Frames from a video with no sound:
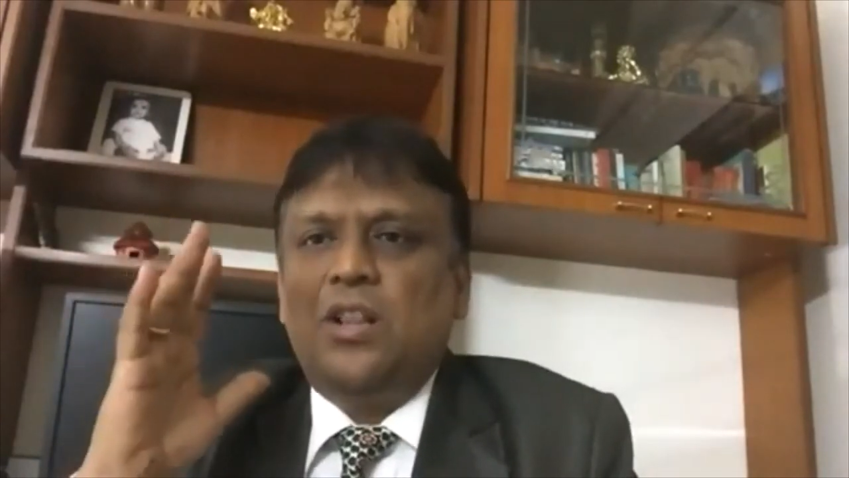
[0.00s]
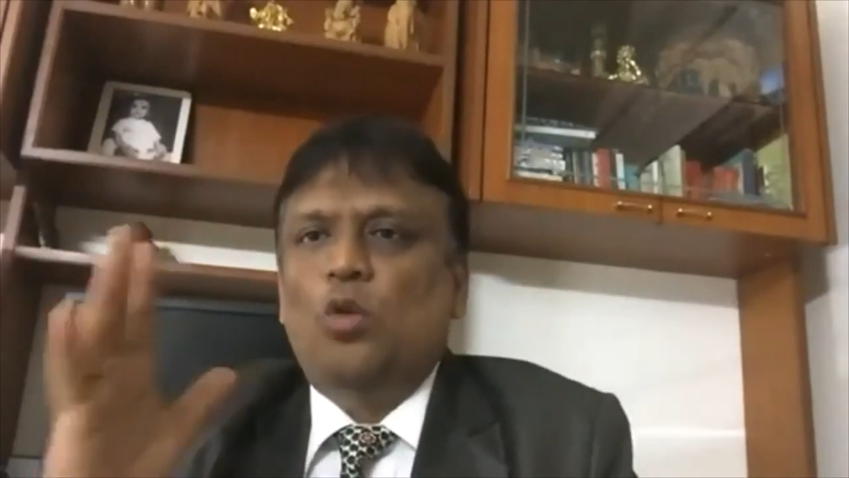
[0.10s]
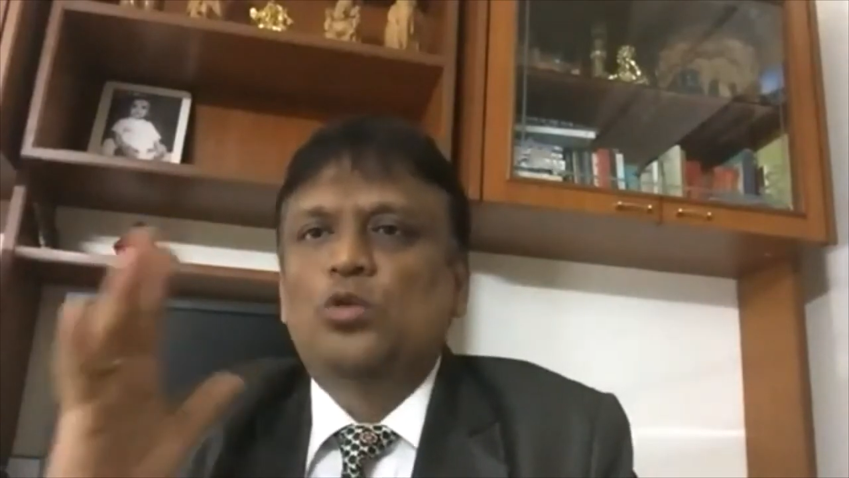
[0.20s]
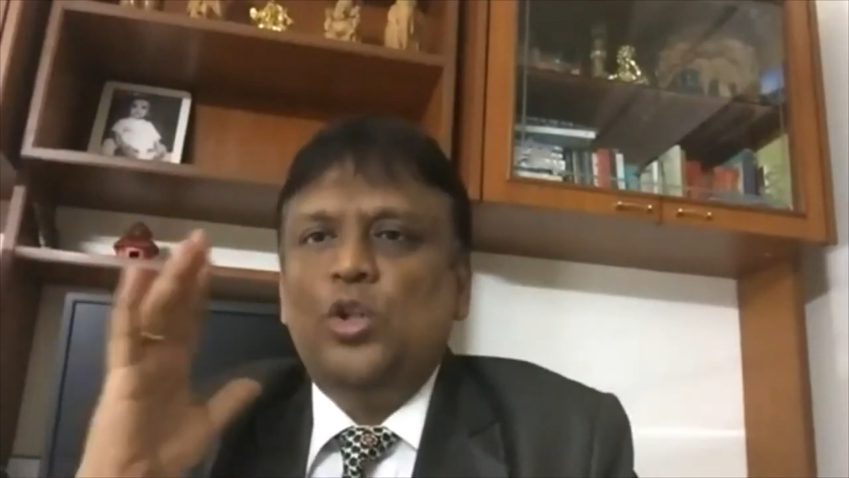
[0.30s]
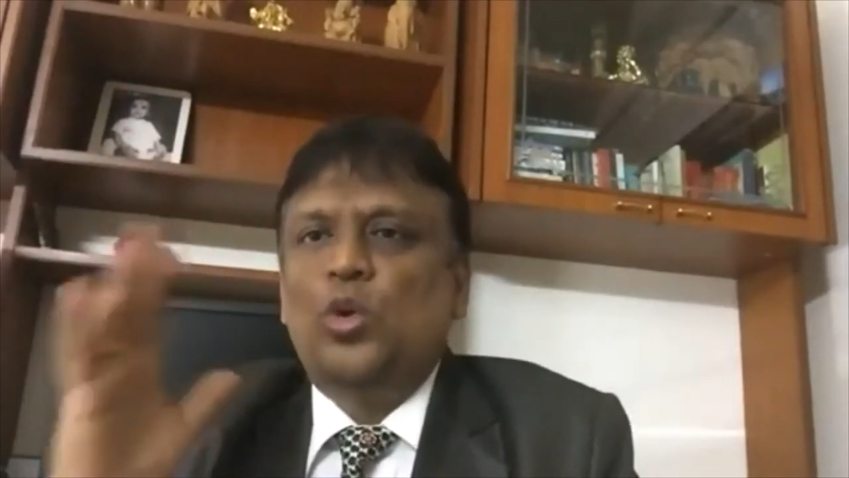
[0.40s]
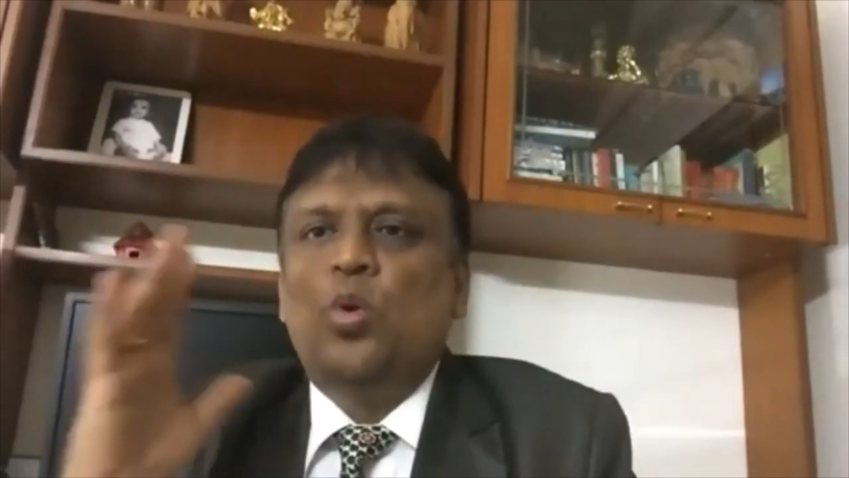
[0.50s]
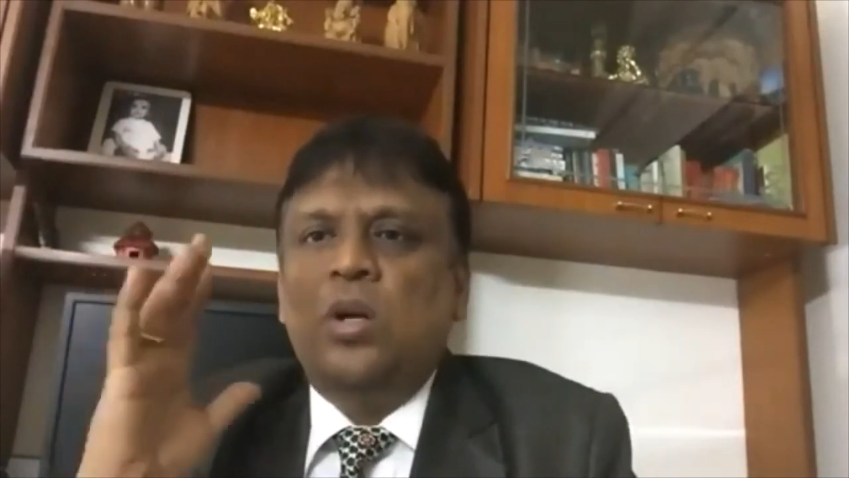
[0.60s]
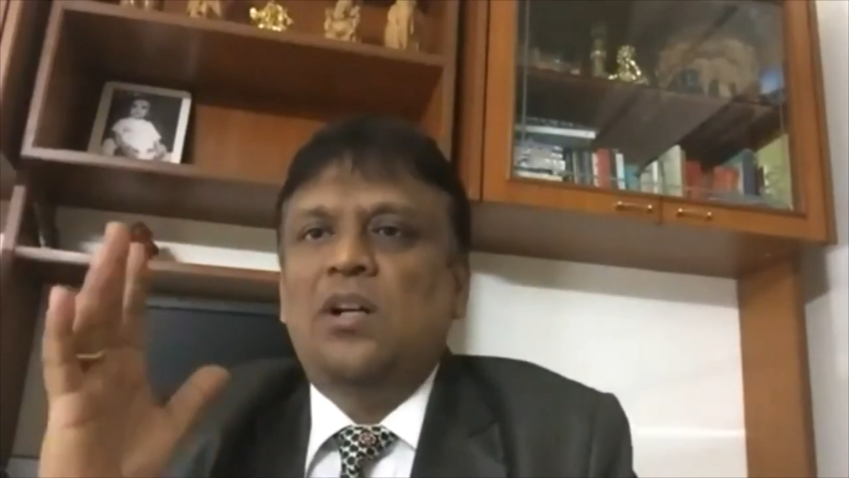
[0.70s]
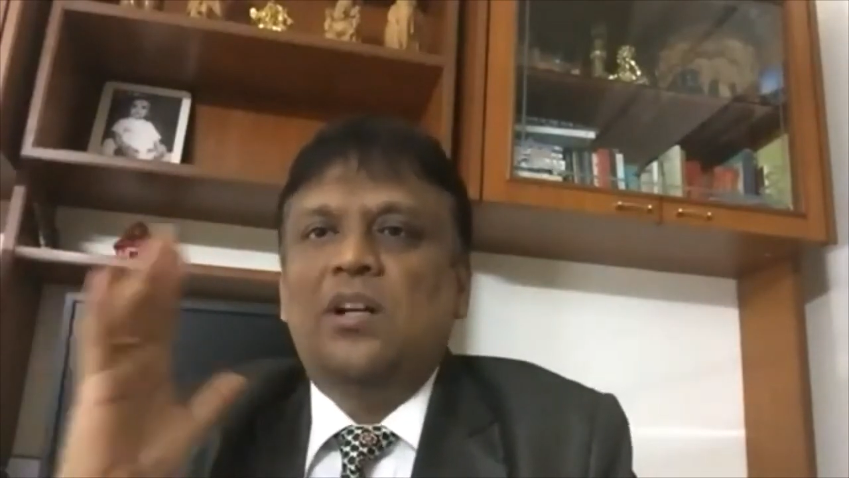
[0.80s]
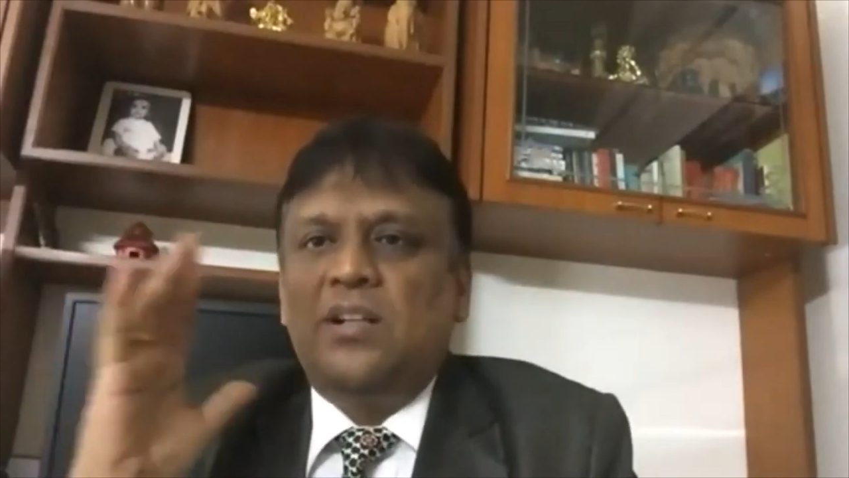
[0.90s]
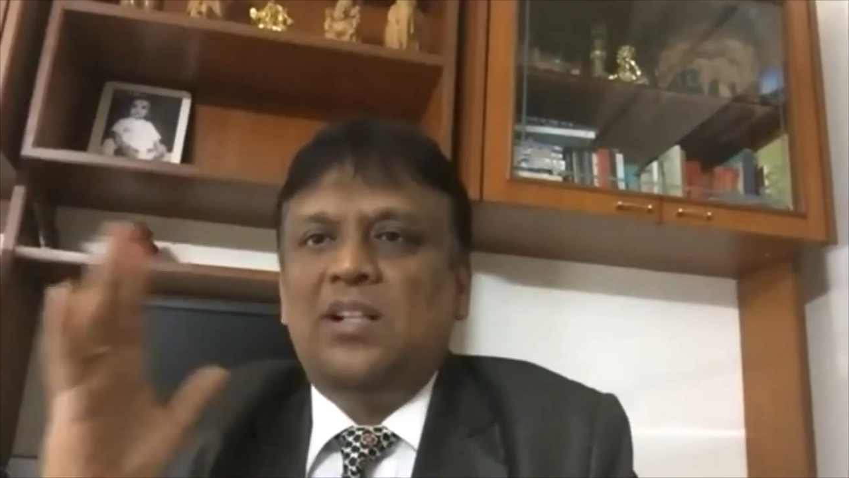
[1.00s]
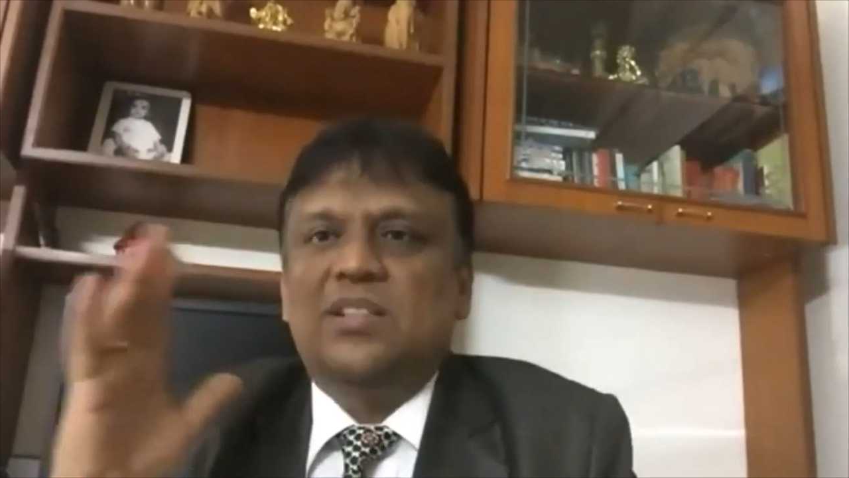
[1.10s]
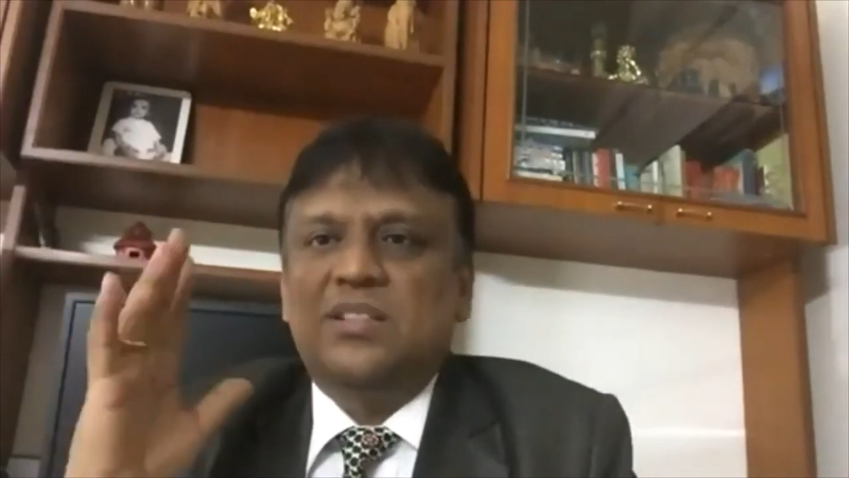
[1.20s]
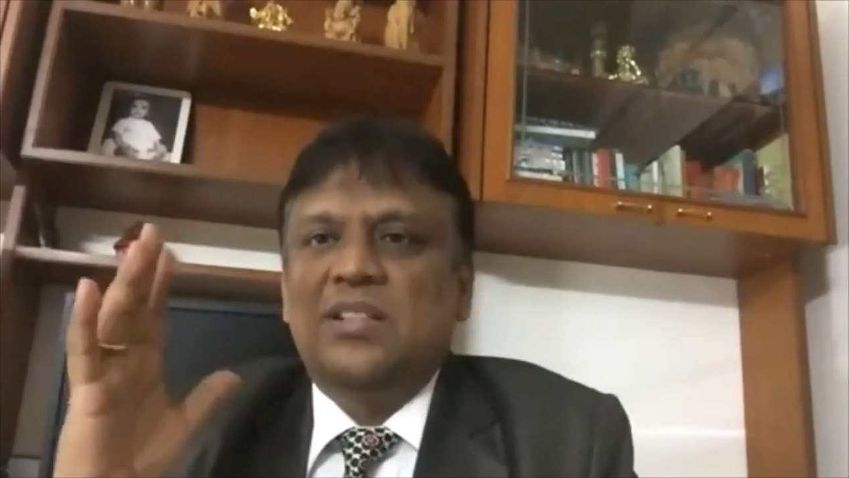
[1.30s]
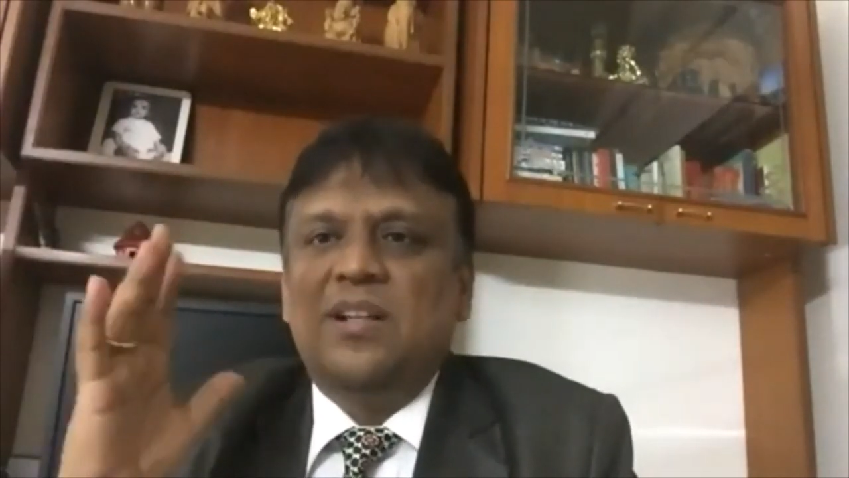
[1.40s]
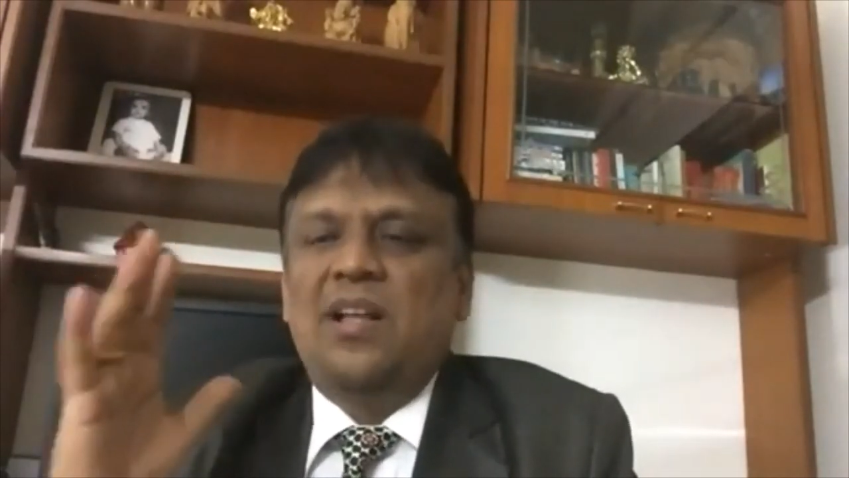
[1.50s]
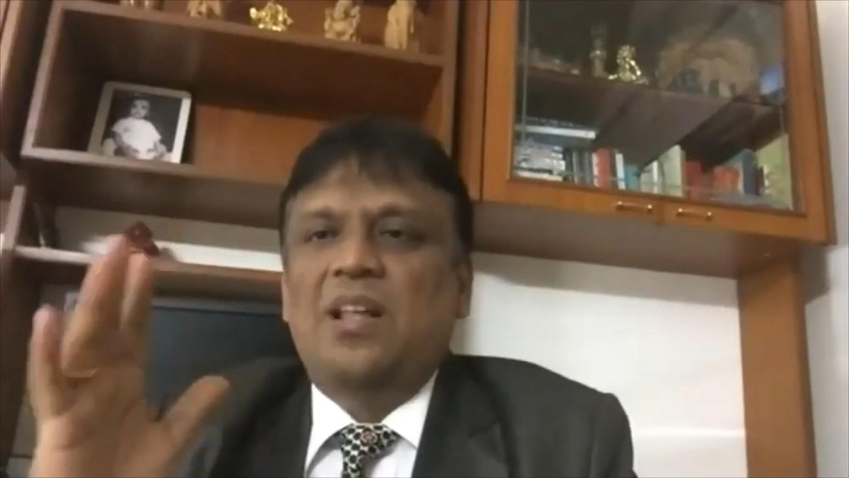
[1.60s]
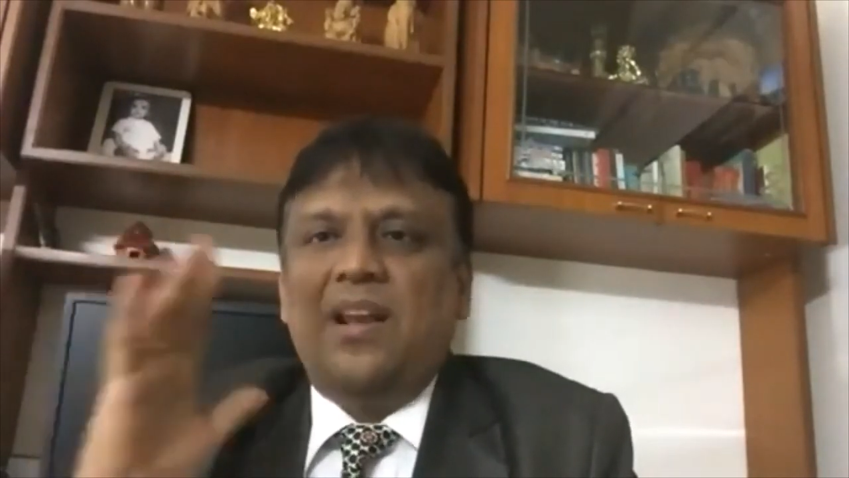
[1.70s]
1,200 returns.